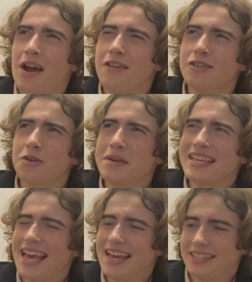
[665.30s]
are there so many
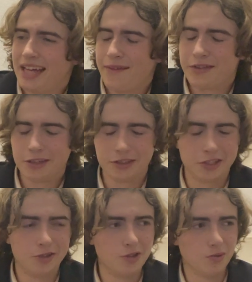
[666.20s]
KSI videos on
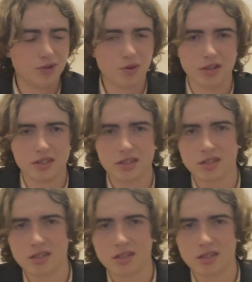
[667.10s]
YouTube Shorts?